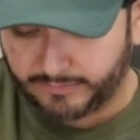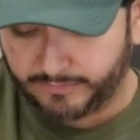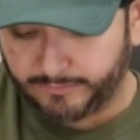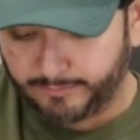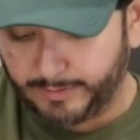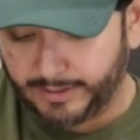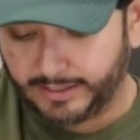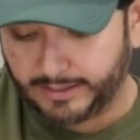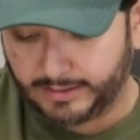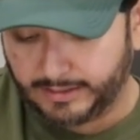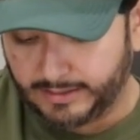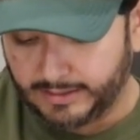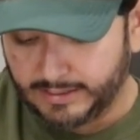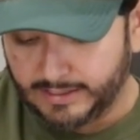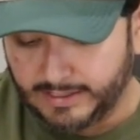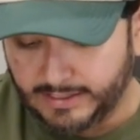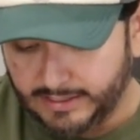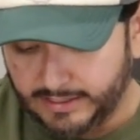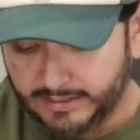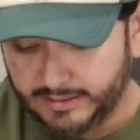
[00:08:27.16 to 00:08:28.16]
of bacon.
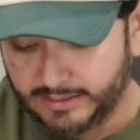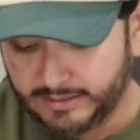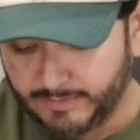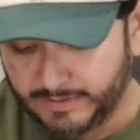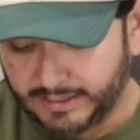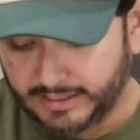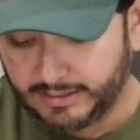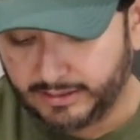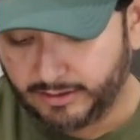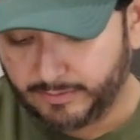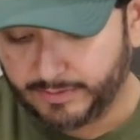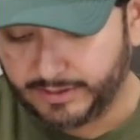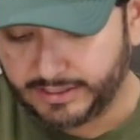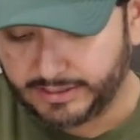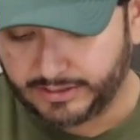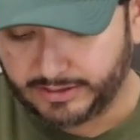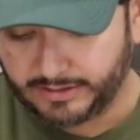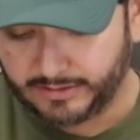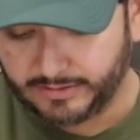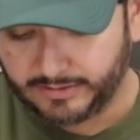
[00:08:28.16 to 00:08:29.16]
Just make it a little bit
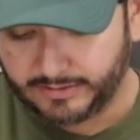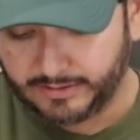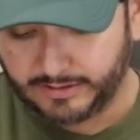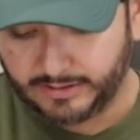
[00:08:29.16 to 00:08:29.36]
easier.